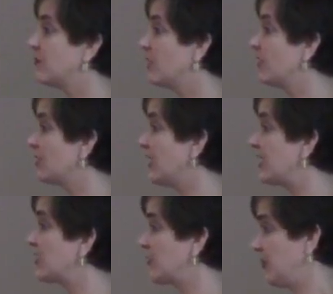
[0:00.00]
what look
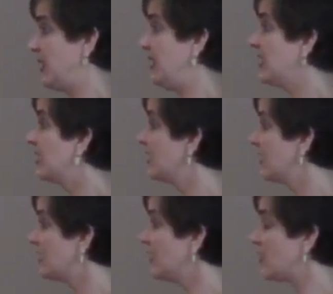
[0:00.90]
like three
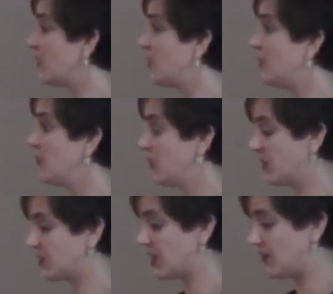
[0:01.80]
local
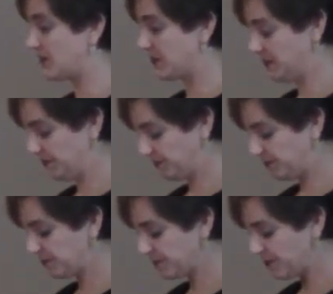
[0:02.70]
workshops
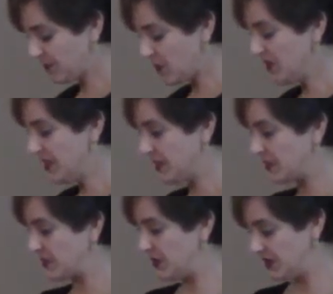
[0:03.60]
within
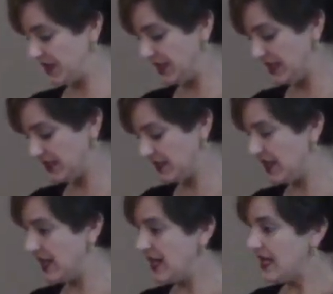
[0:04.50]
those two cities.
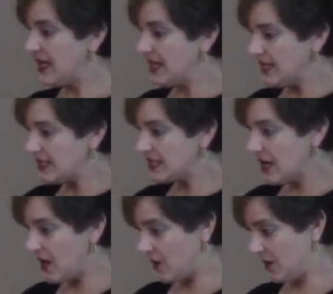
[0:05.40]

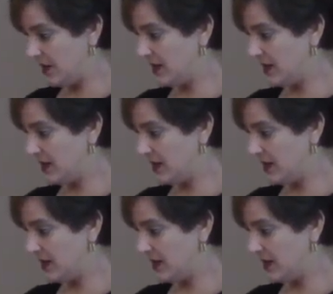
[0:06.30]
So